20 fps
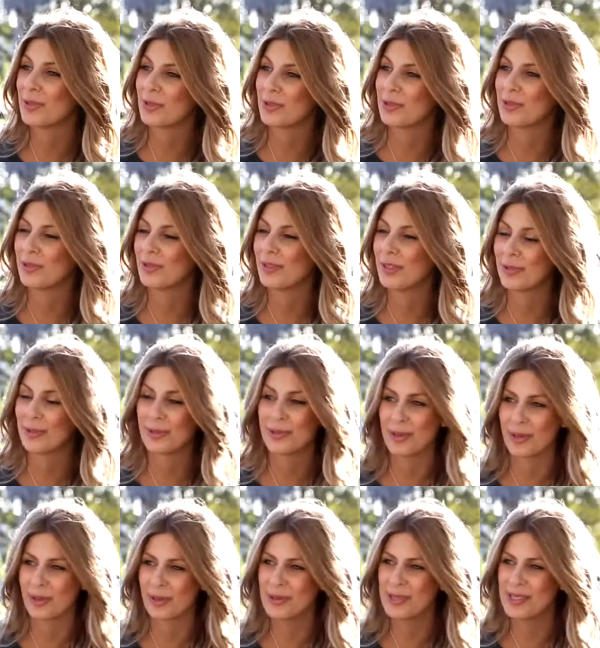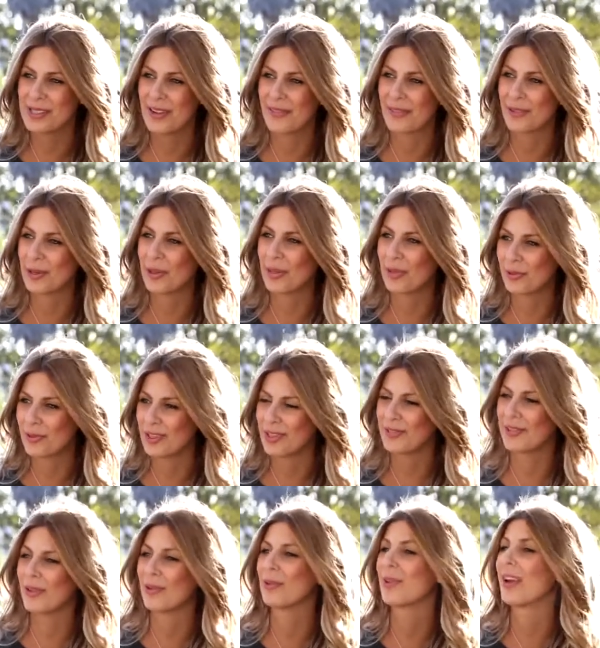two little girls. I've got a
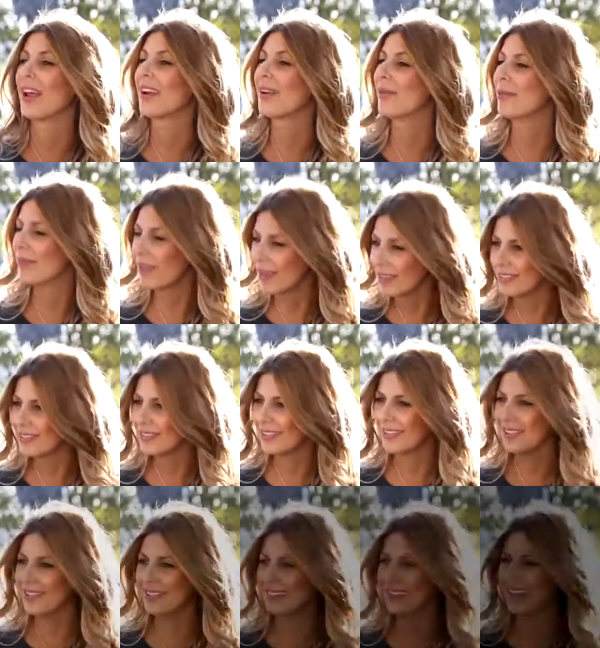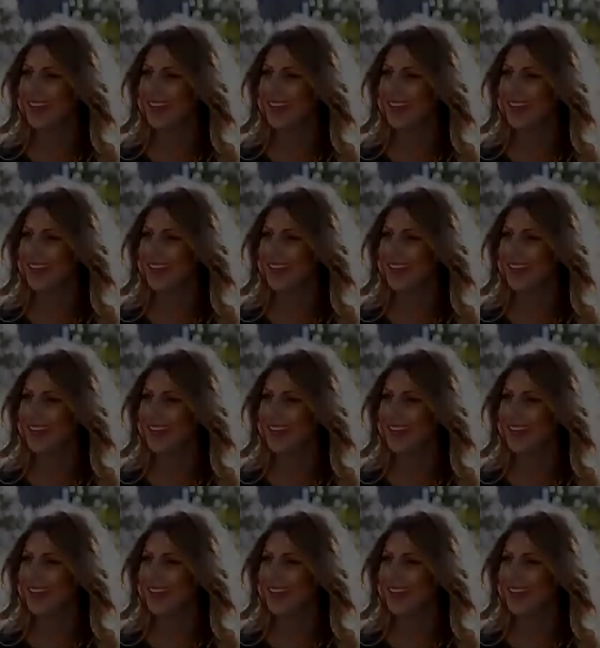three-year-old and a one-year-old.